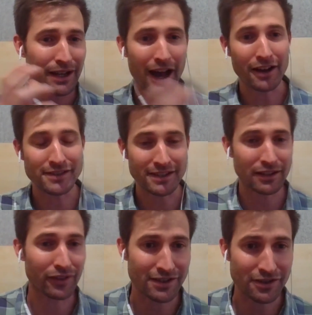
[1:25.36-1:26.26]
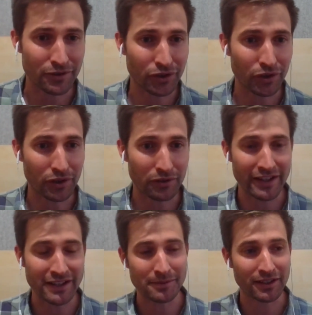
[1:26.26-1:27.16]
how is this giving us a return on
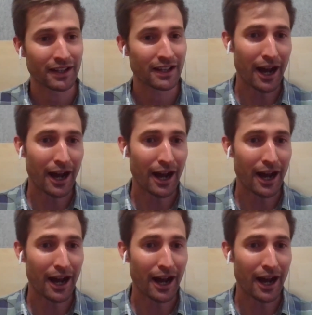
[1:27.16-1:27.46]
investment?